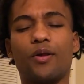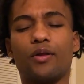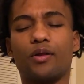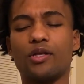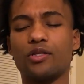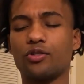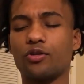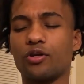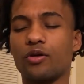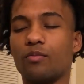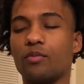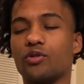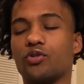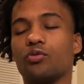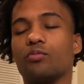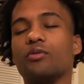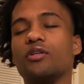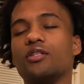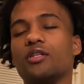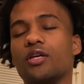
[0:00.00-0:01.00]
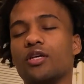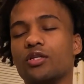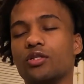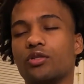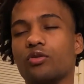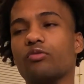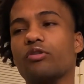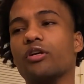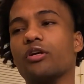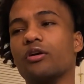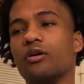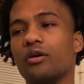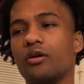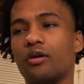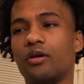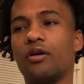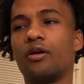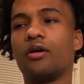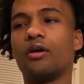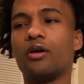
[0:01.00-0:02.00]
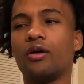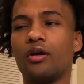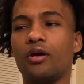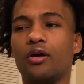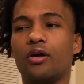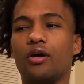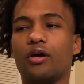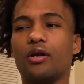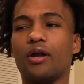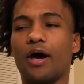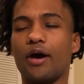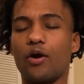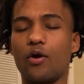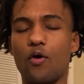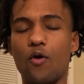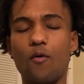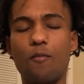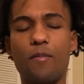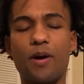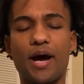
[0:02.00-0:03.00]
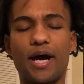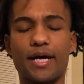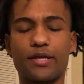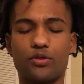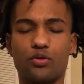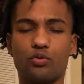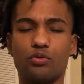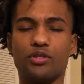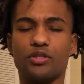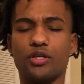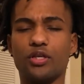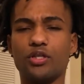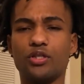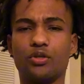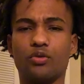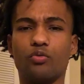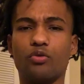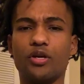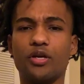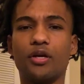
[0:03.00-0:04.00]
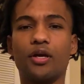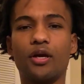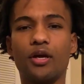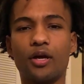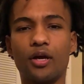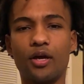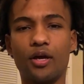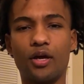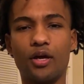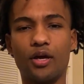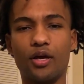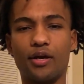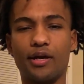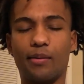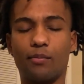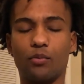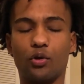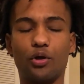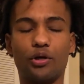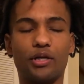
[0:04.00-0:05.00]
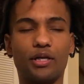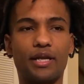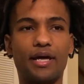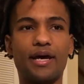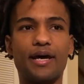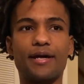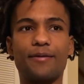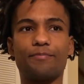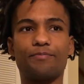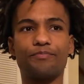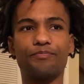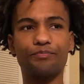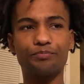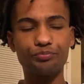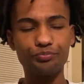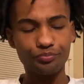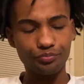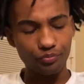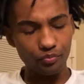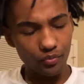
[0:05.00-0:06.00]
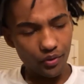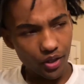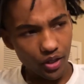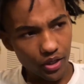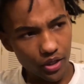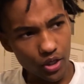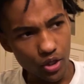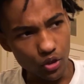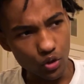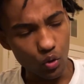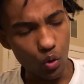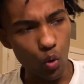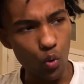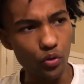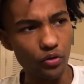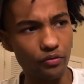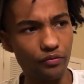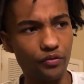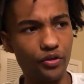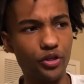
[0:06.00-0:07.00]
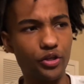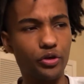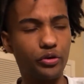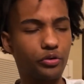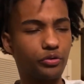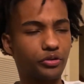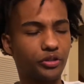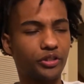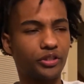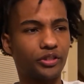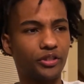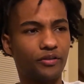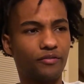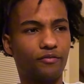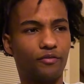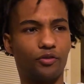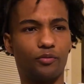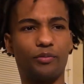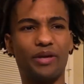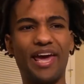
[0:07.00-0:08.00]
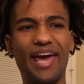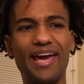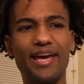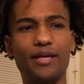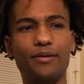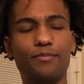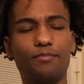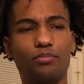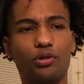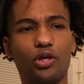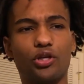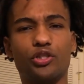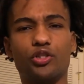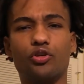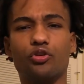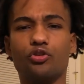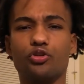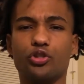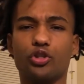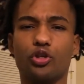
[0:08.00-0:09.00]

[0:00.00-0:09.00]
let's look at Mr. Beast's history. I go back through his history. I'm looking at his older videos from eight plus years